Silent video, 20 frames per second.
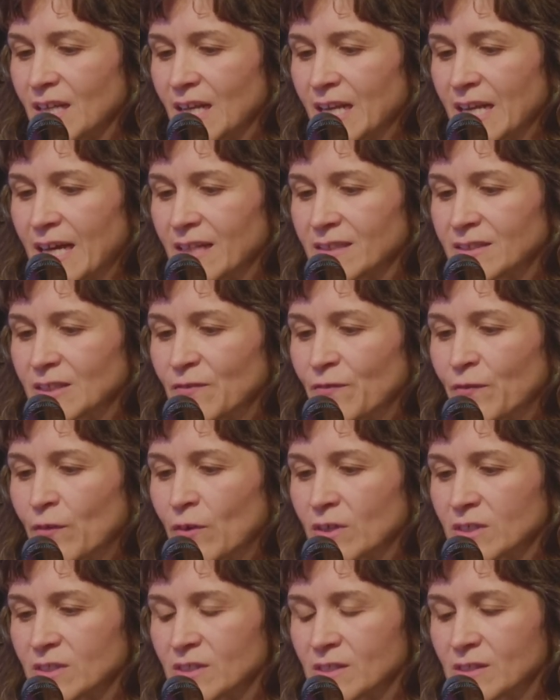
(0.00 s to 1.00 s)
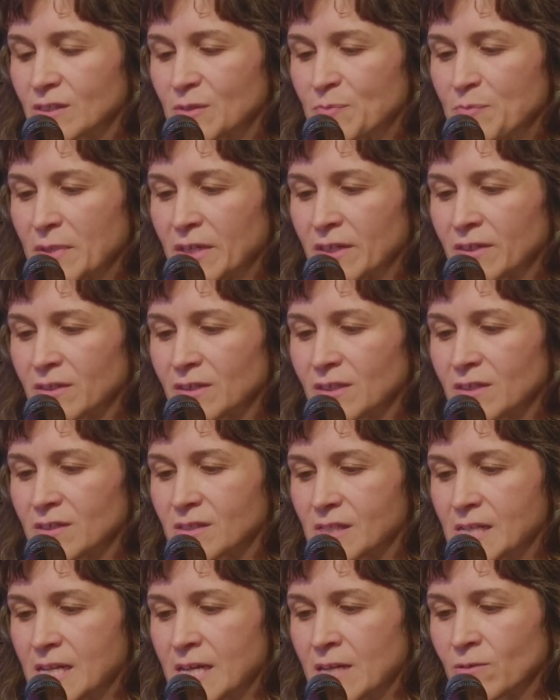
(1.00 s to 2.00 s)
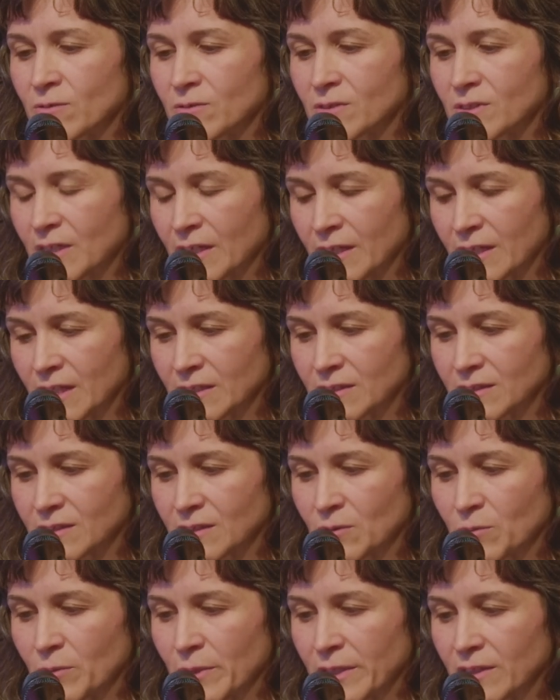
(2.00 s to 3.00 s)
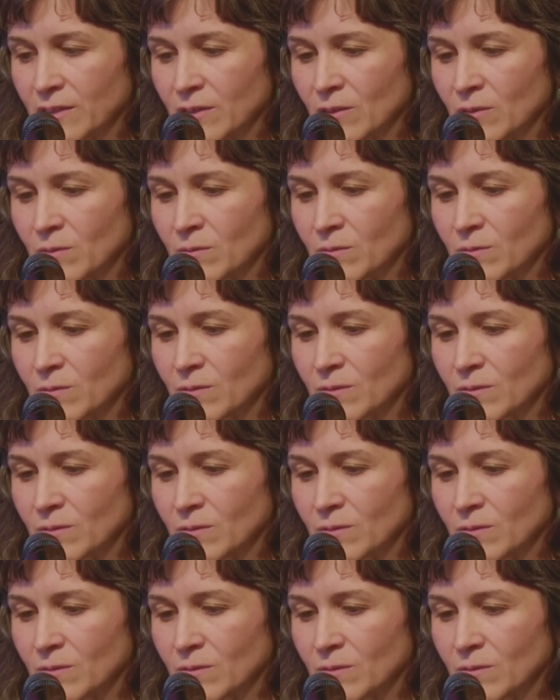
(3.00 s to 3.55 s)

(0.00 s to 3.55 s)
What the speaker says: Le altre forze smear their snouts against the window.